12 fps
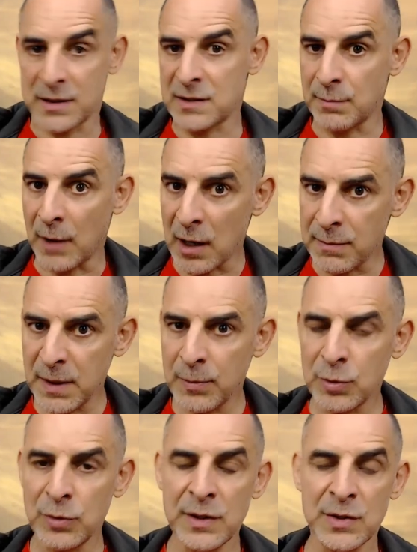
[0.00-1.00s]
Smart
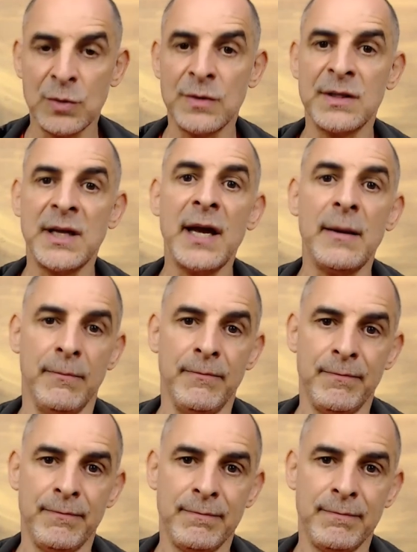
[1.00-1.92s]
people do this all the time.